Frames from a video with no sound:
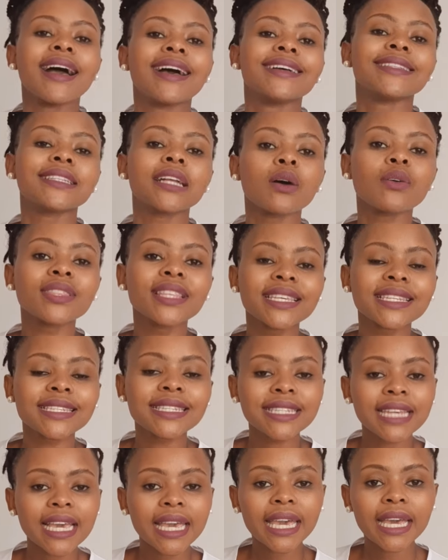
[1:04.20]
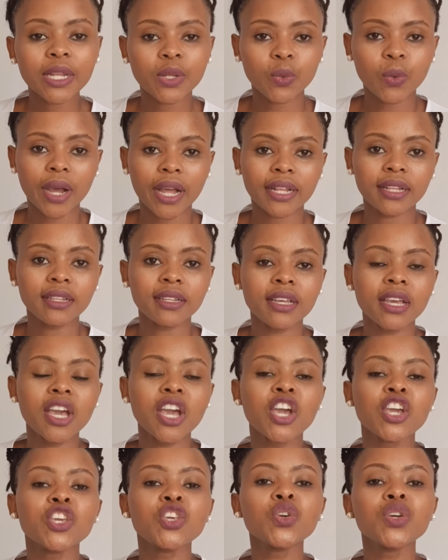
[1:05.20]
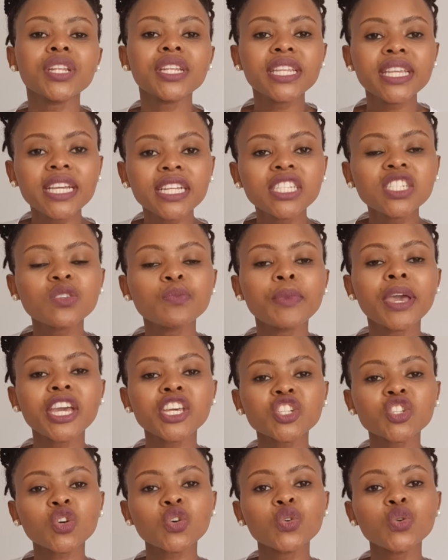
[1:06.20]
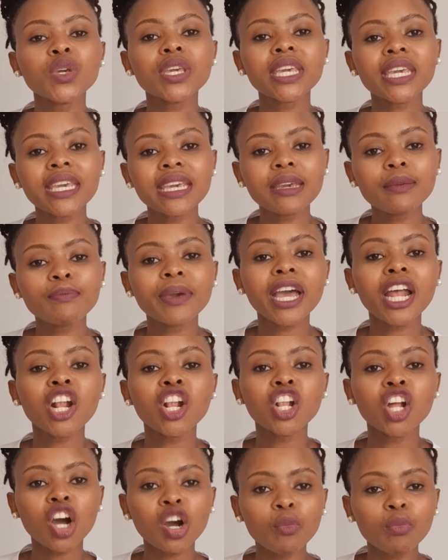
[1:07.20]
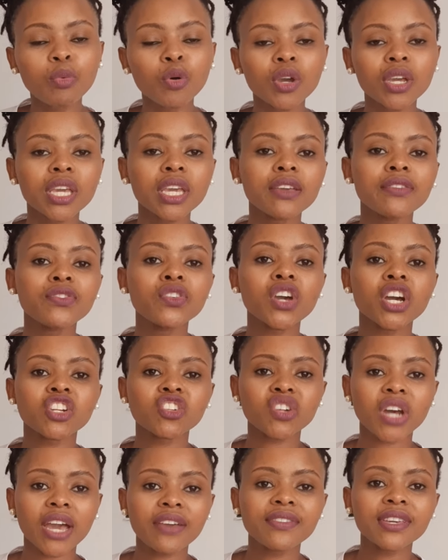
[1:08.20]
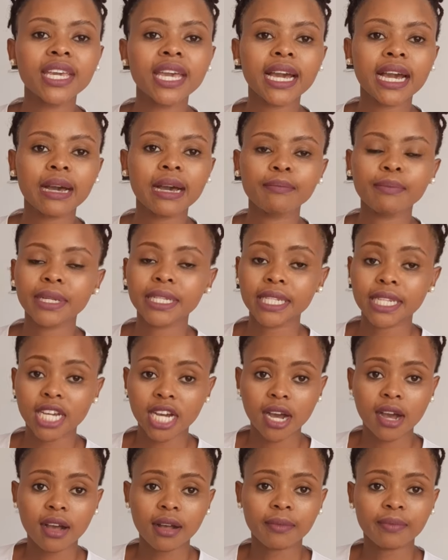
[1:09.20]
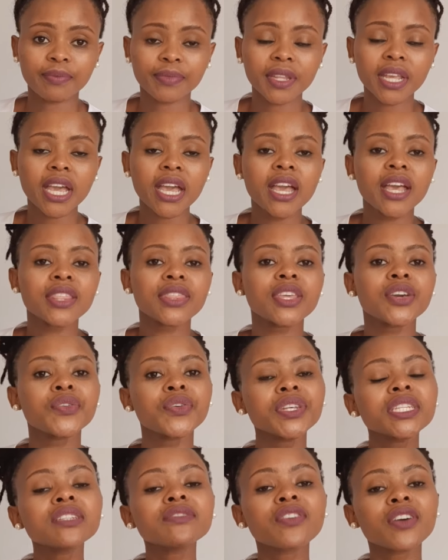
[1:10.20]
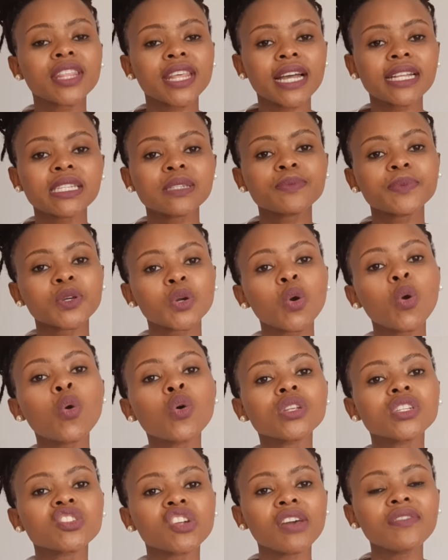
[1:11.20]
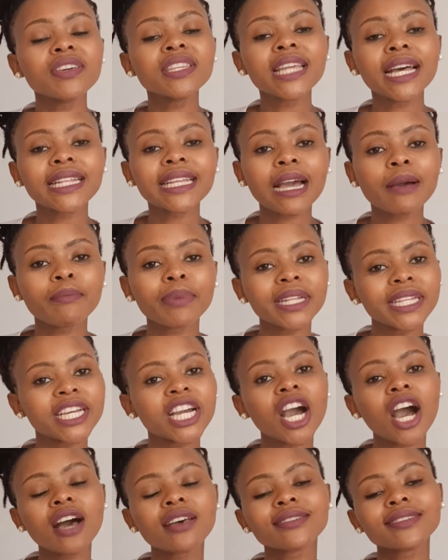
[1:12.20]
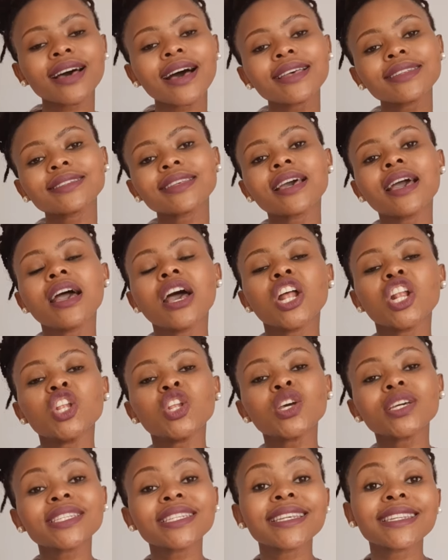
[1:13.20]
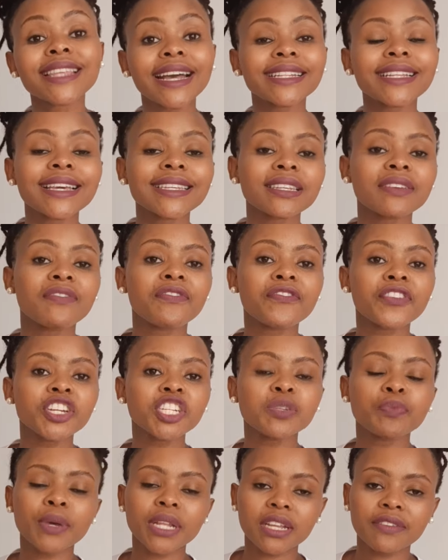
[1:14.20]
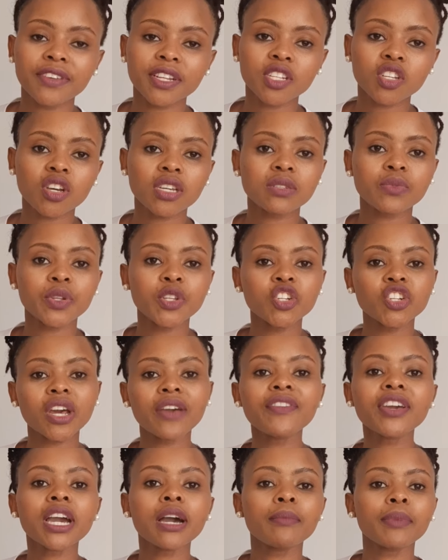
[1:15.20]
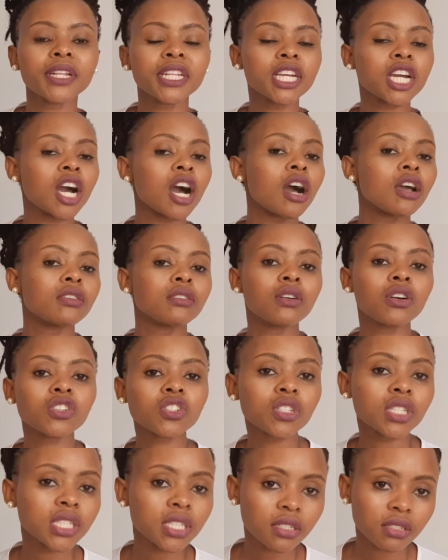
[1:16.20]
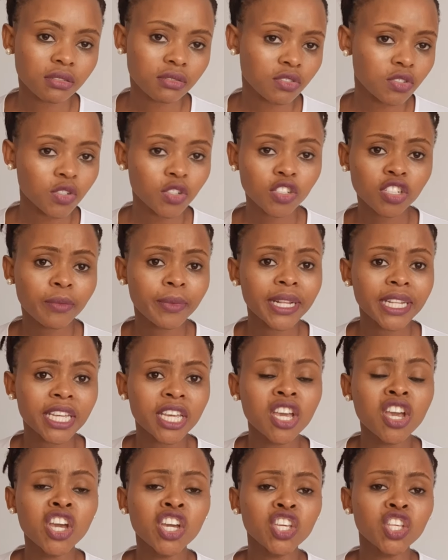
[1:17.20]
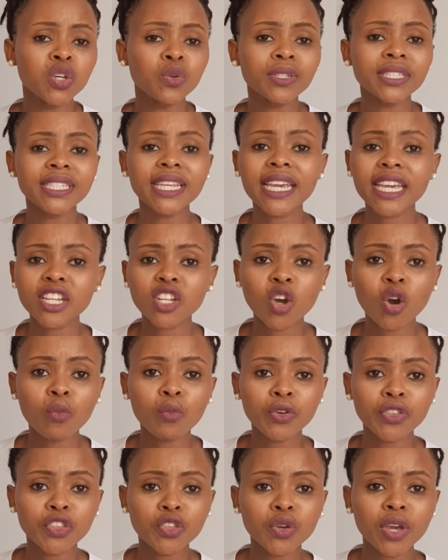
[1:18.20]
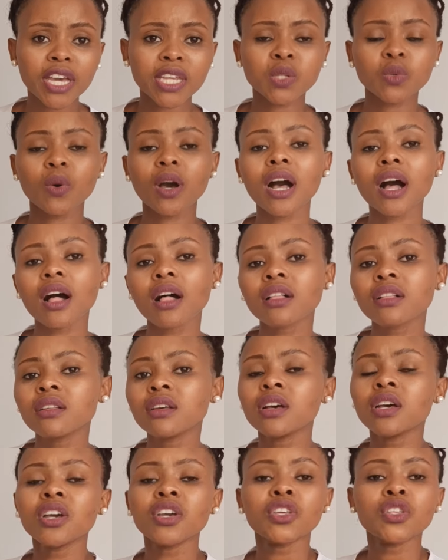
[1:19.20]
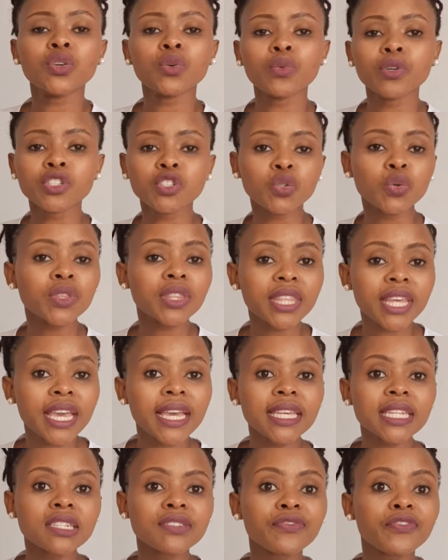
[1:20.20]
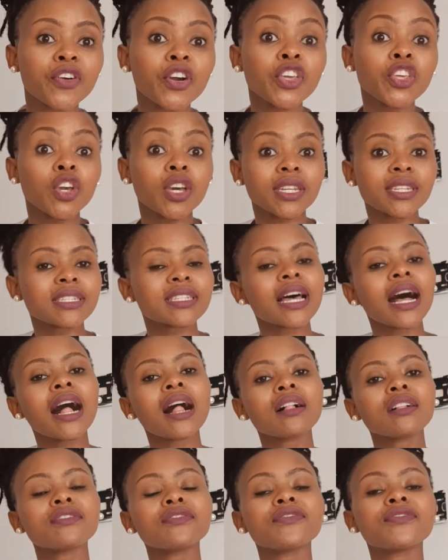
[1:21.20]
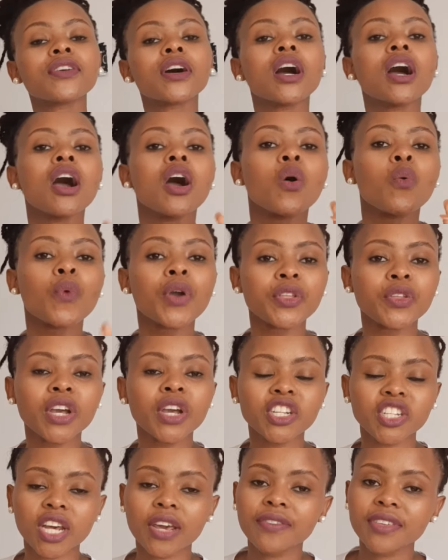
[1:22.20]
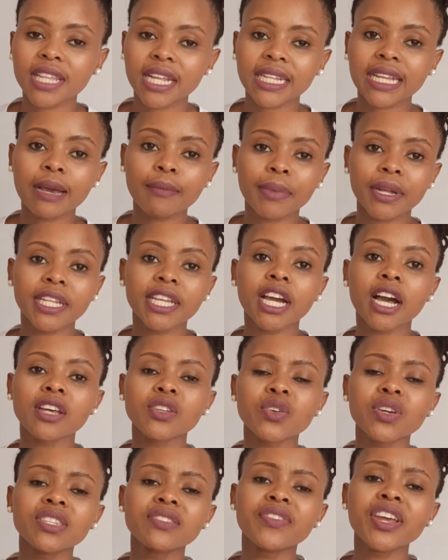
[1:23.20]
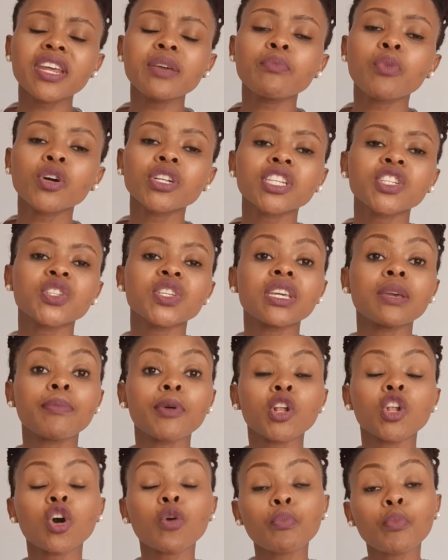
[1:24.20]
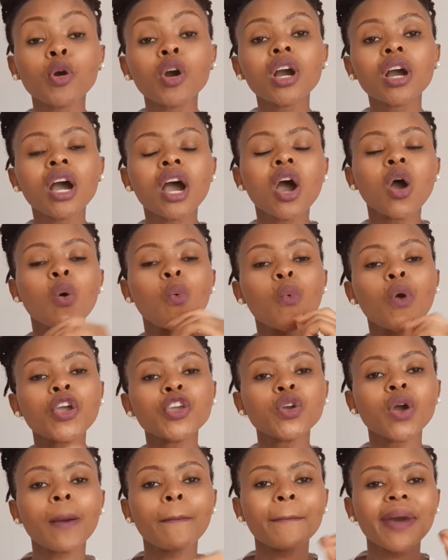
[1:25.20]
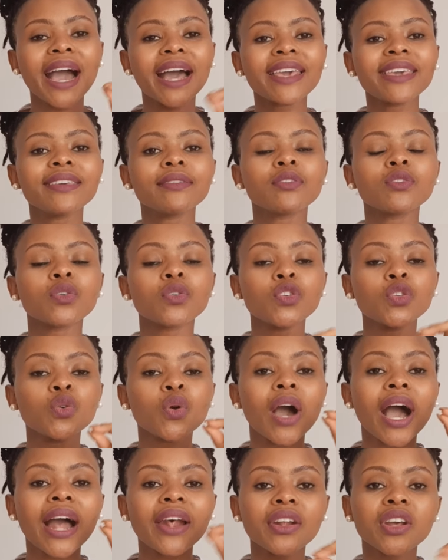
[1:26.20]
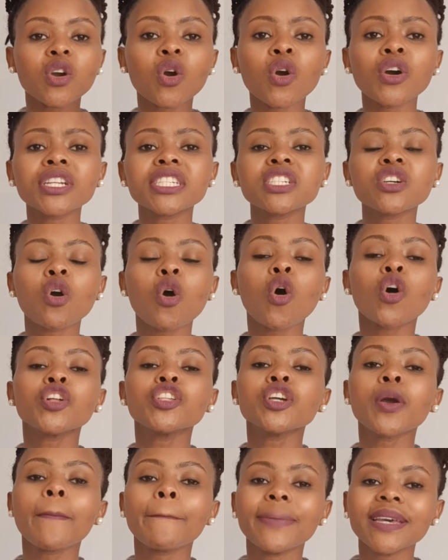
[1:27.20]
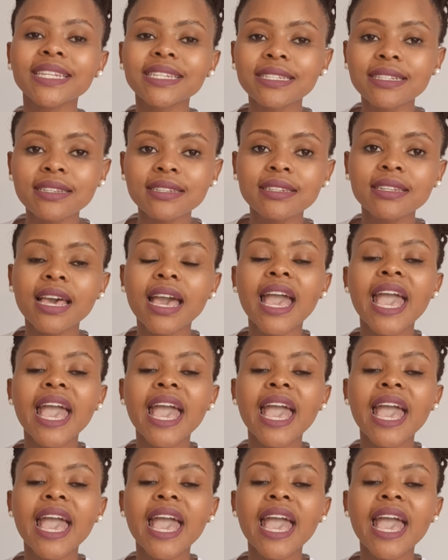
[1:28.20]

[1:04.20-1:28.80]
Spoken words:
Now, the second one, you need to make sure you keep a logbook if you are driving a company car. The reason for that is because driving that company car SARS looks at that as a fringe benefit, because when you drive a company car, you actually normally you will take it home with you as well. You will do things for yourself when you're driving that company car. So it's very important to keep a logbook where you are recording all your business